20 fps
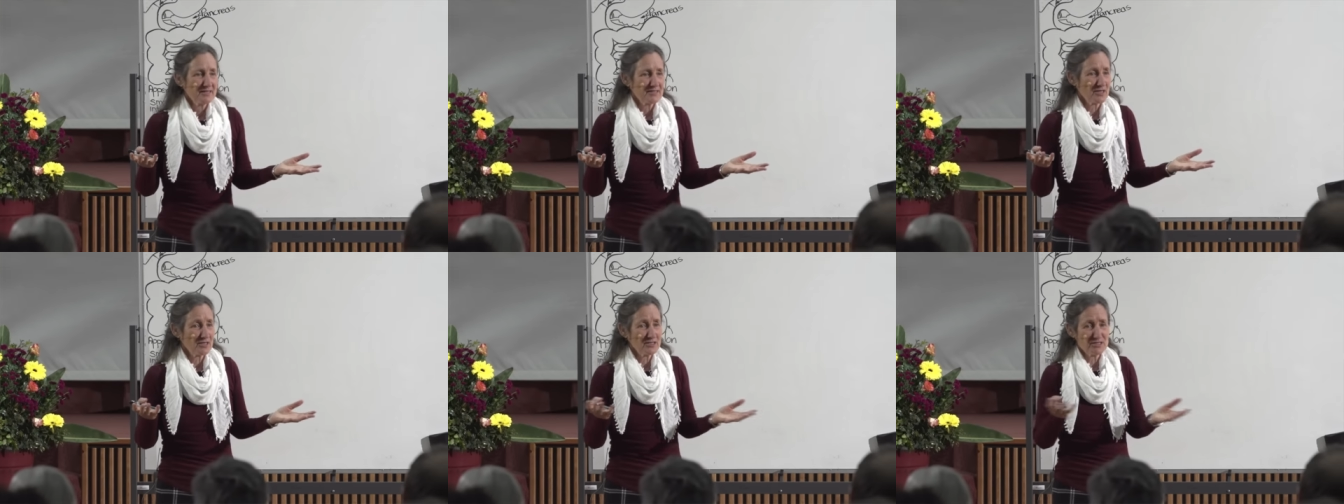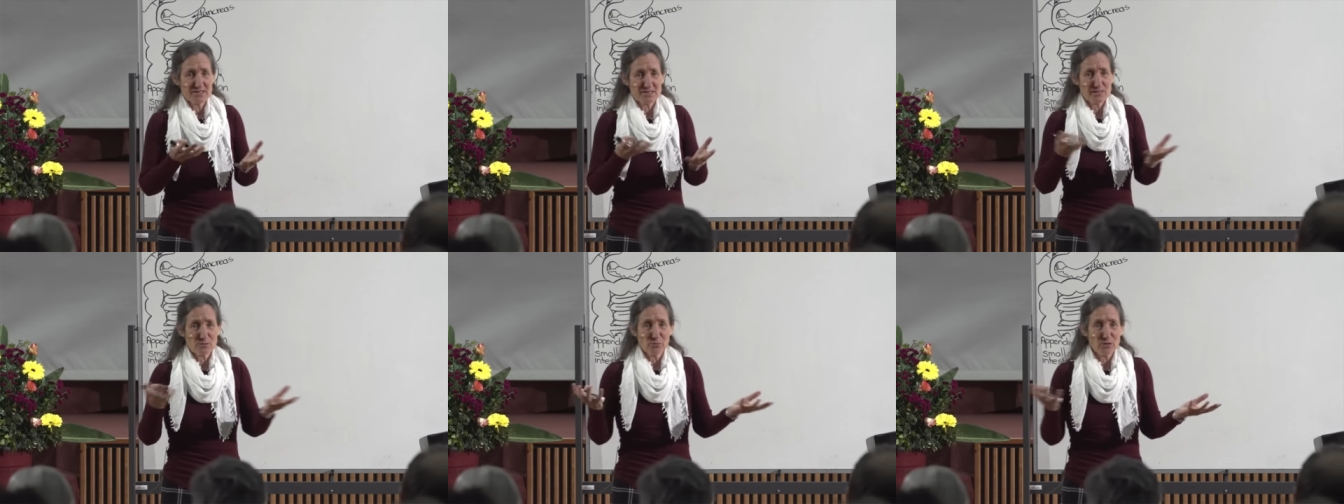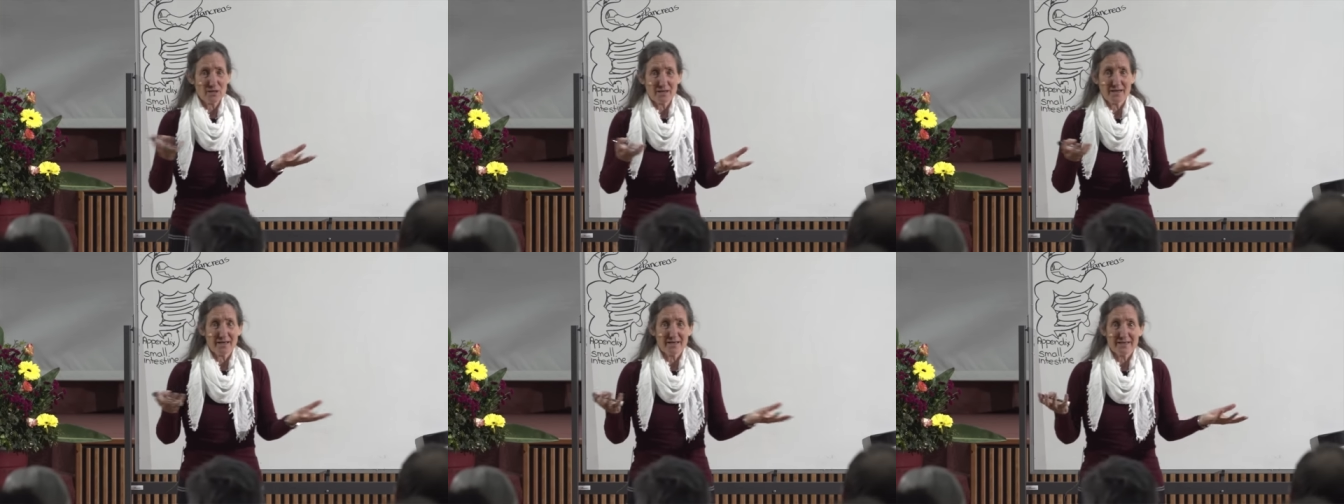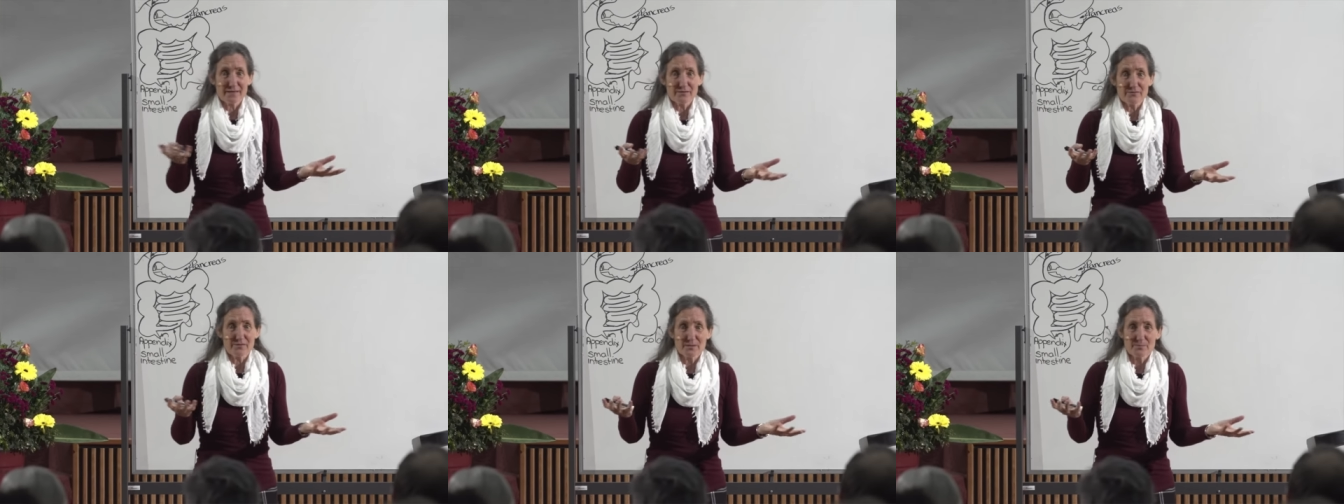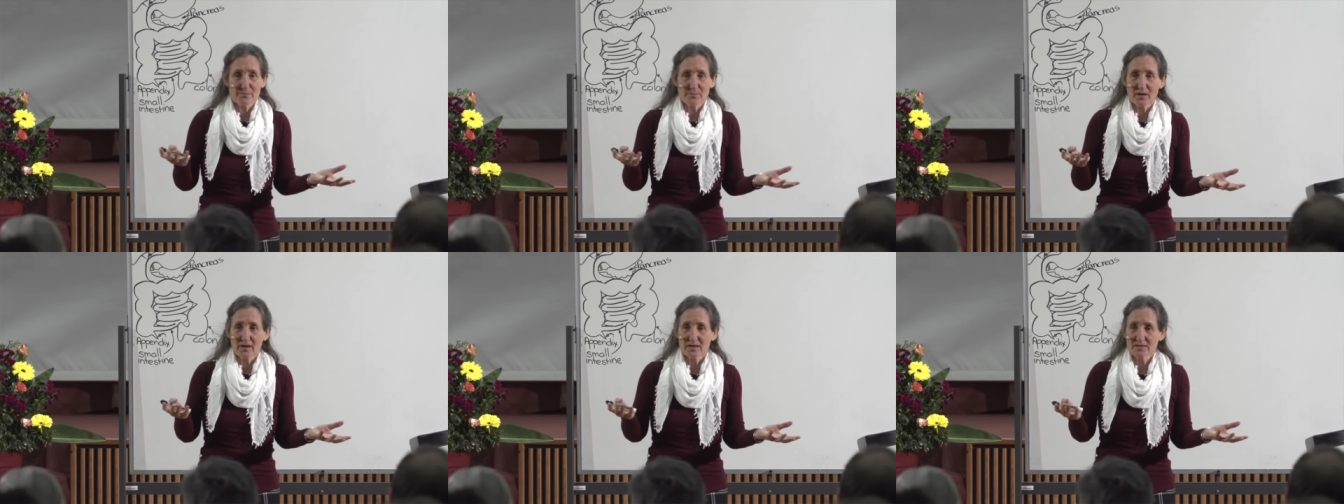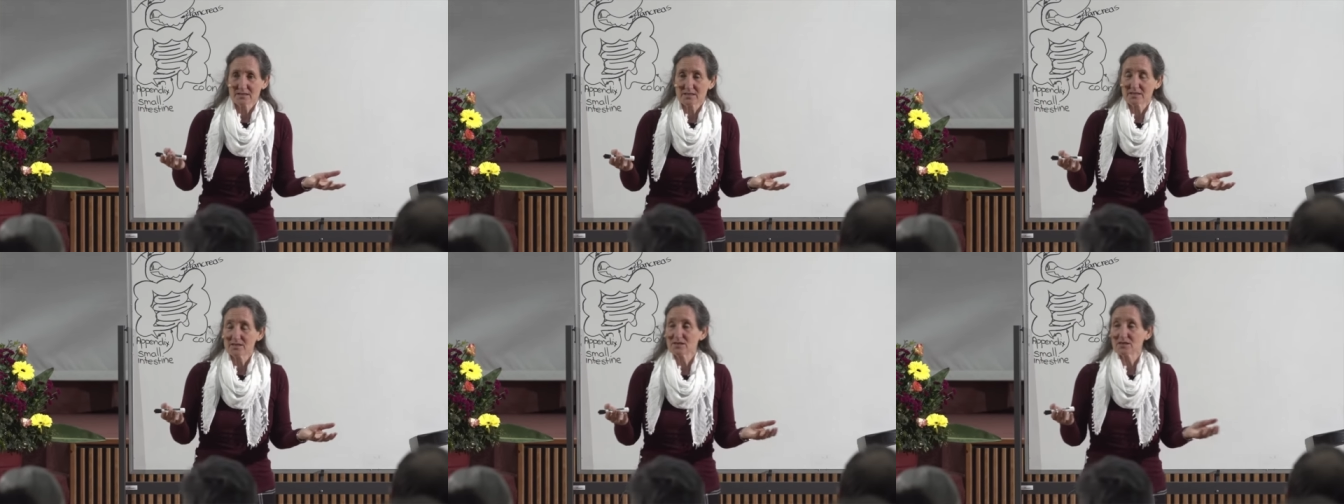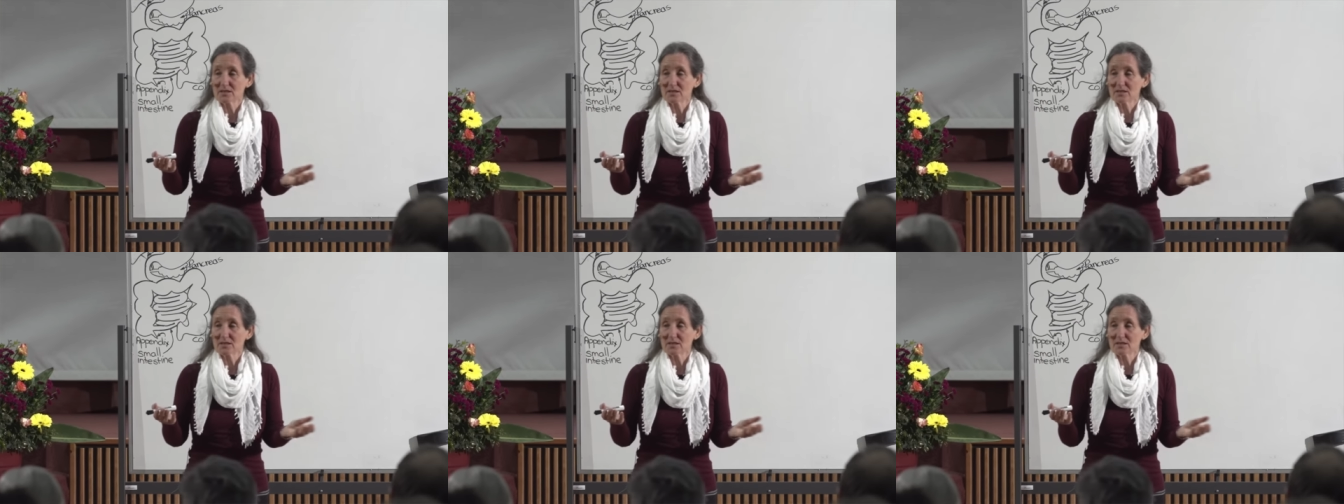So she said, What'll I give him? I said,